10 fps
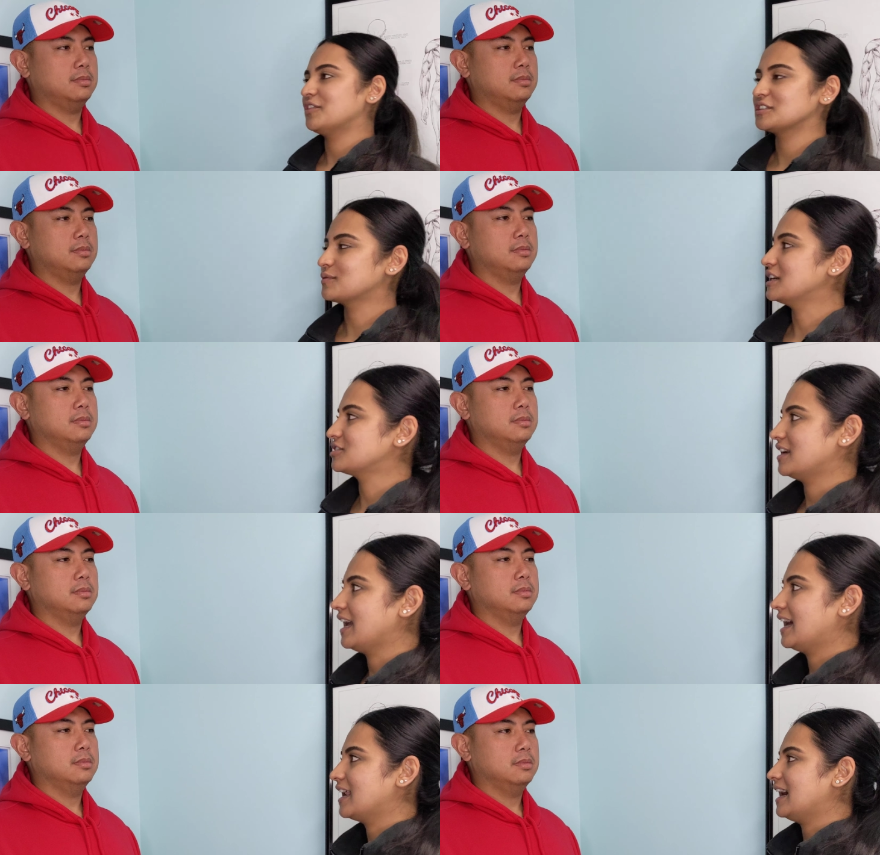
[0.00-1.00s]
Speaker 1: the first question
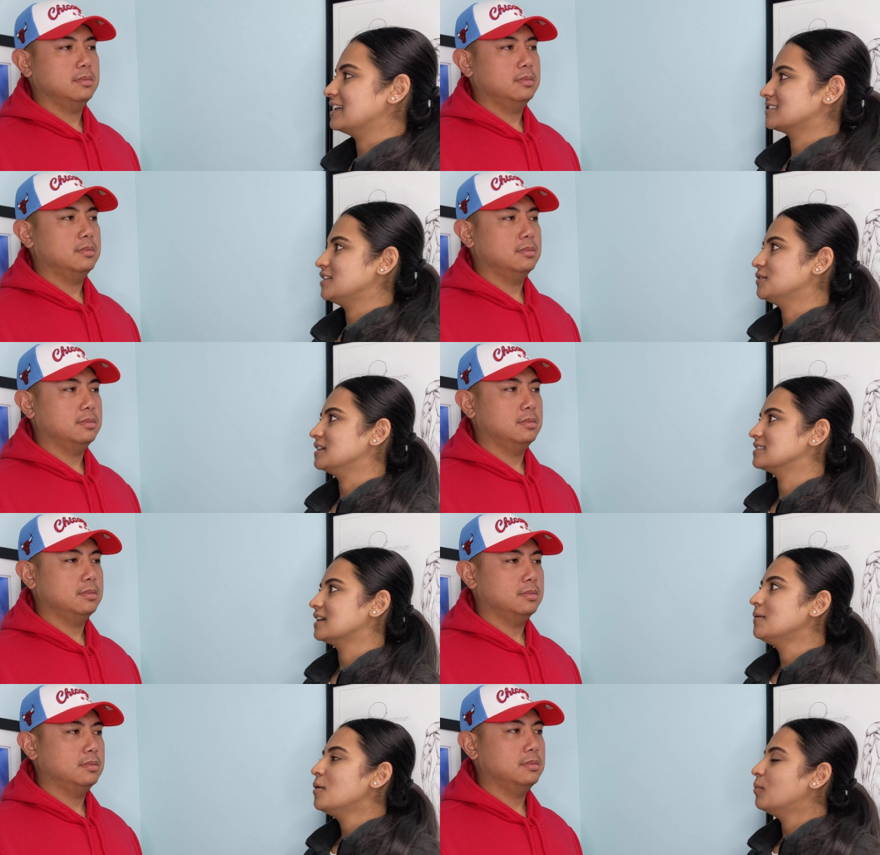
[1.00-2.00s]
I had to ask you is,
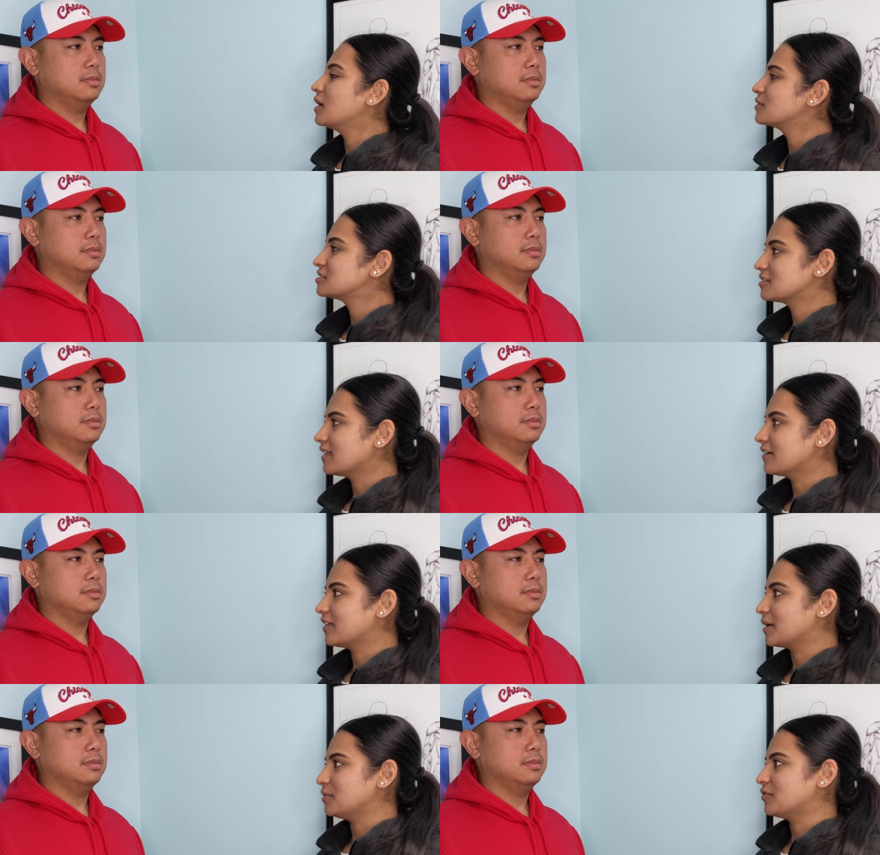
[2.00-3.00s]
what was your life
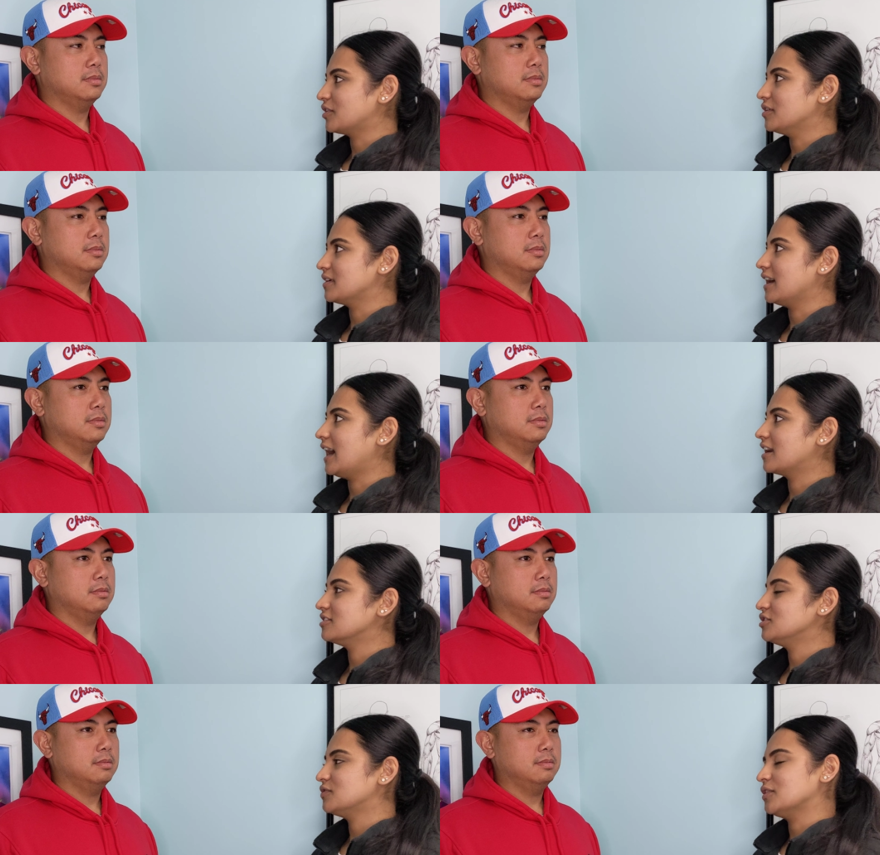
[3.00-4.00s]
like before NUCCA? How
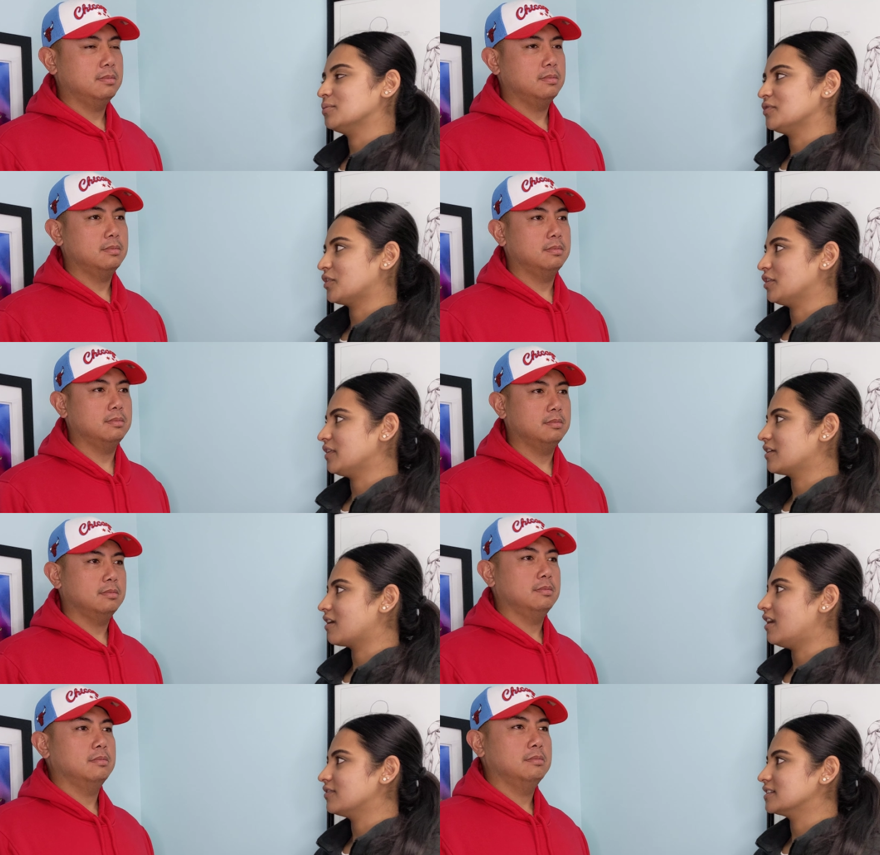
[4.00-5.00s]
did you feel before you found
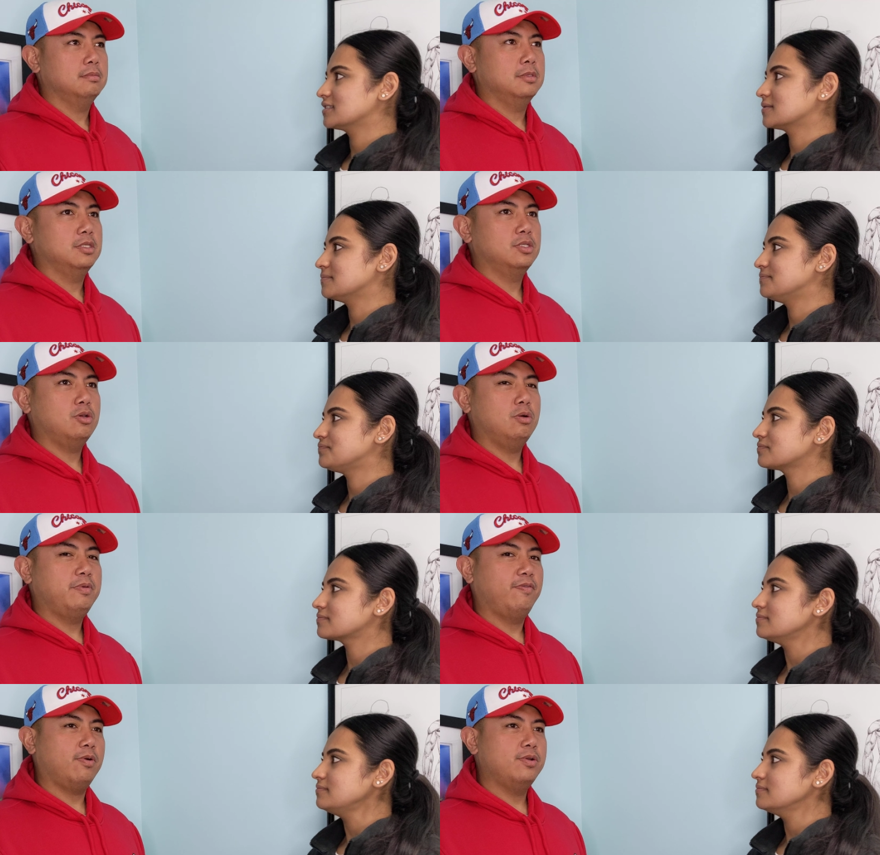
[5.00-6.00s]
our office?
Speaker 2: So
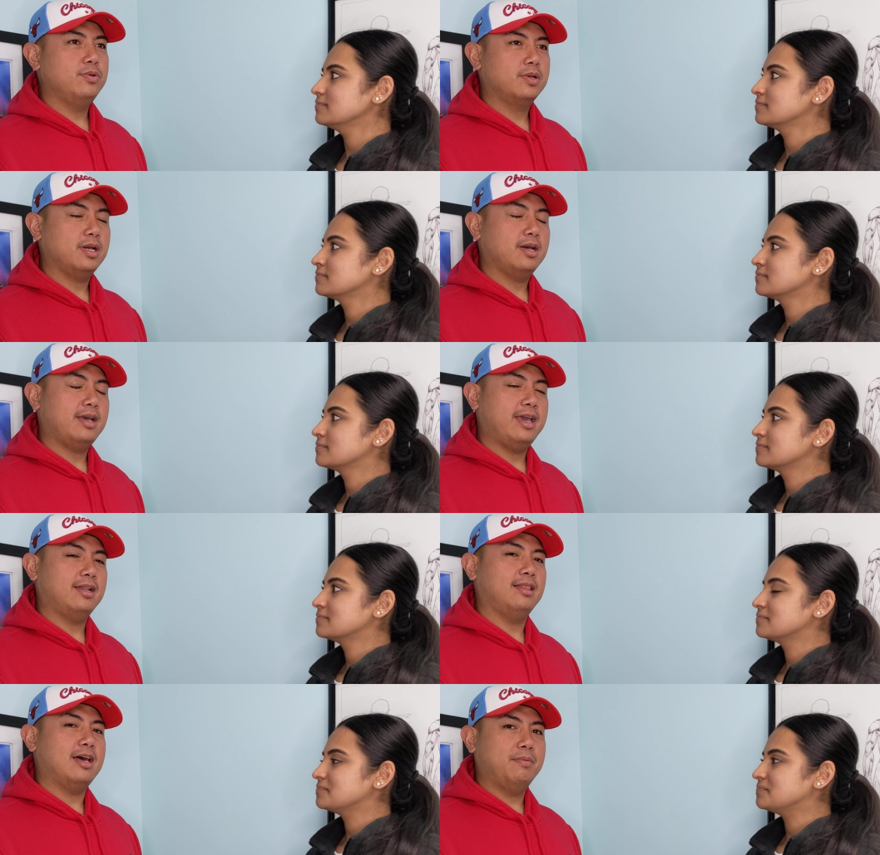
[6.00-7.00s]
before NUCCA, I had
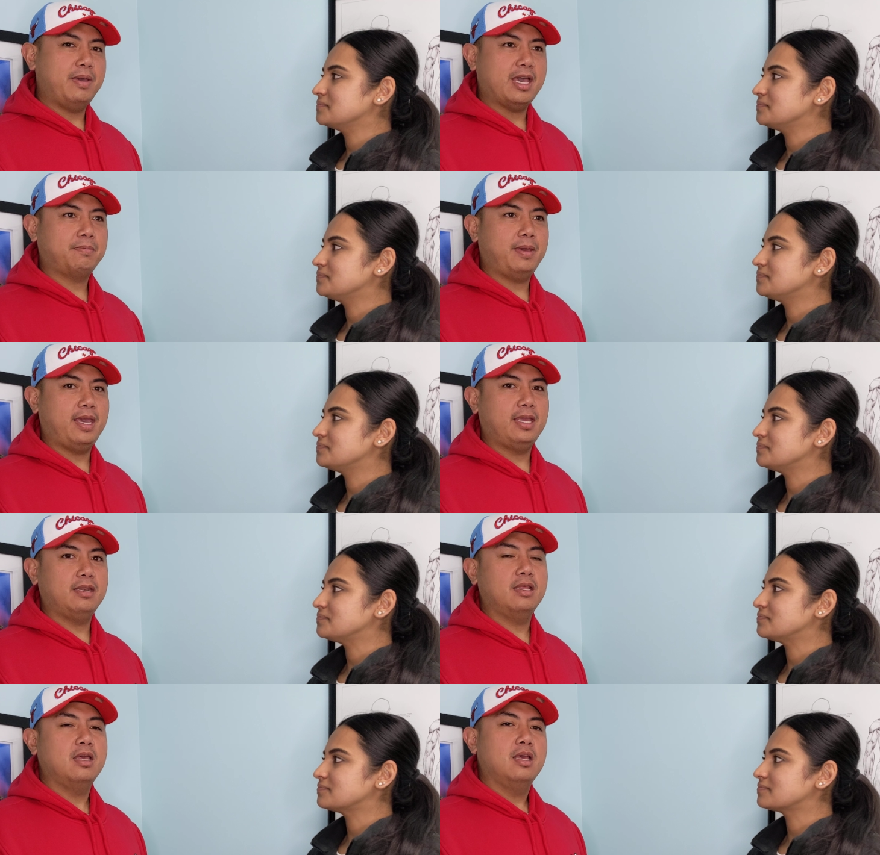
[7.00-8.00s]
a lot of back
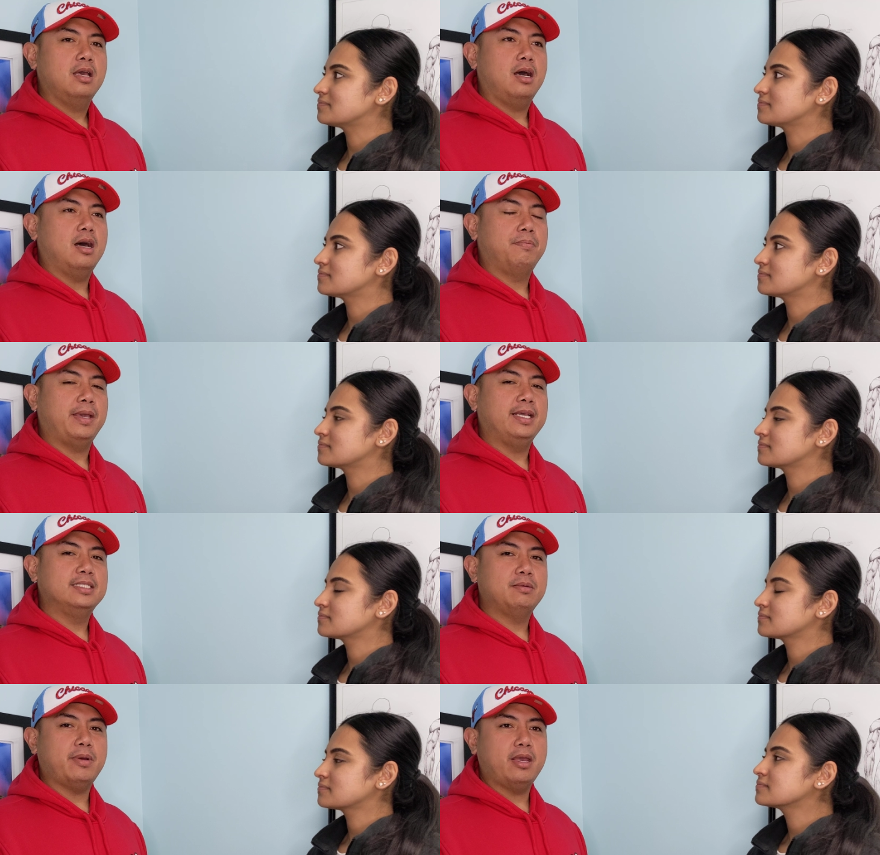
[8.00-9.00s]
pain, uh,
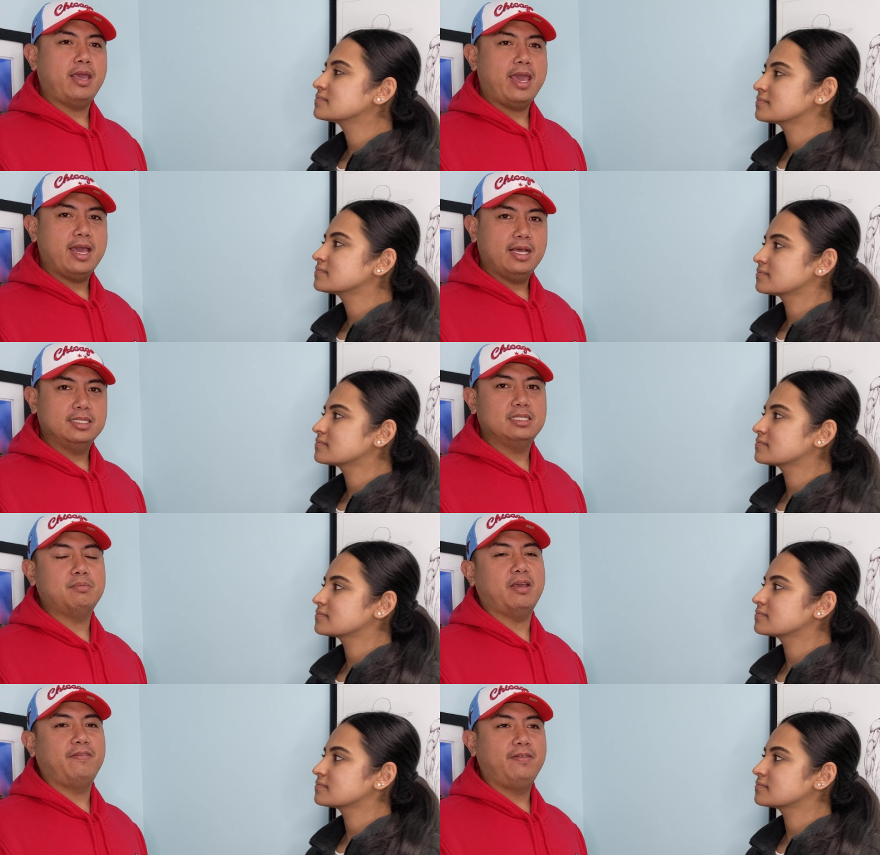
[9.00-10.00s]
pains in my hands and
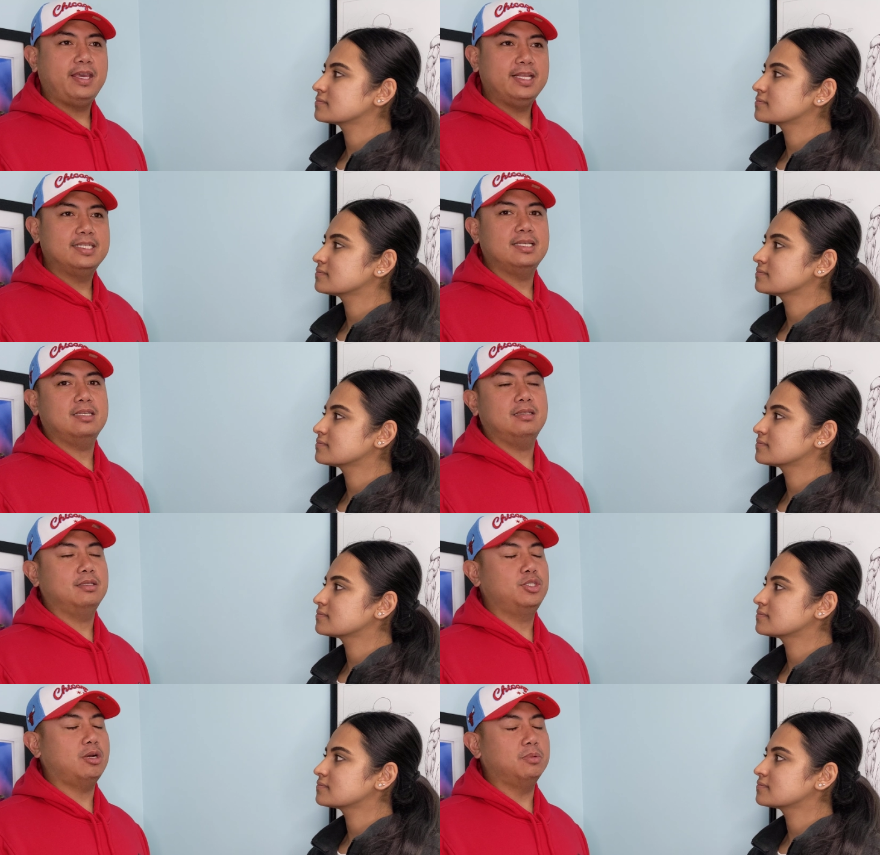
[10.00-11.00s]
my feet,
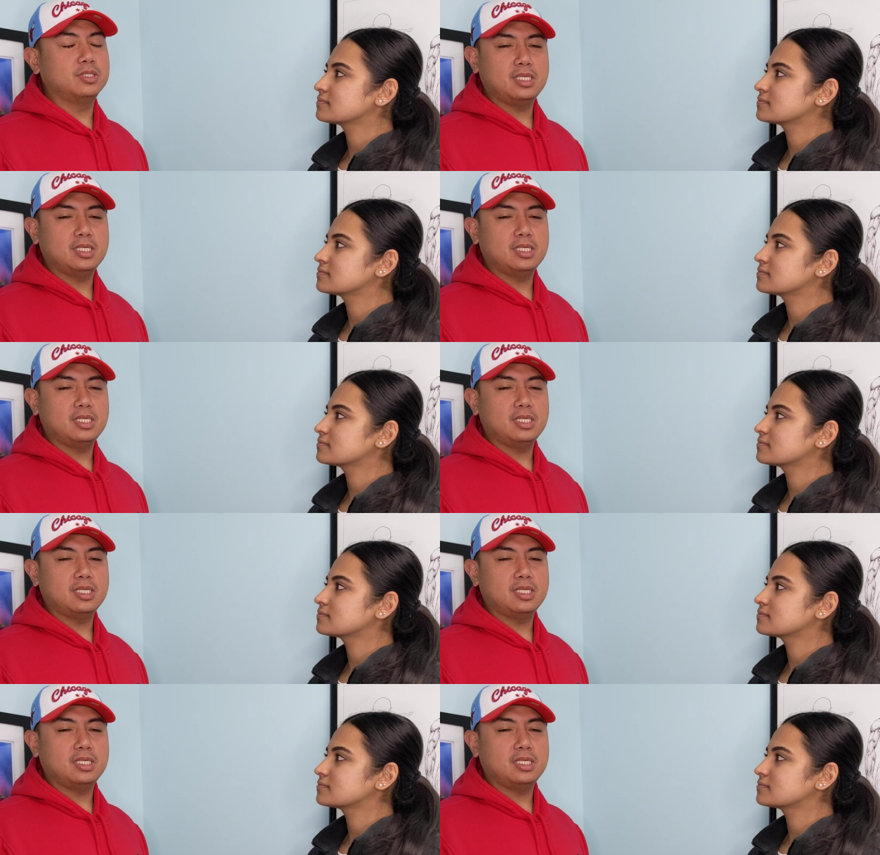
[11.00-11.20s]
trouble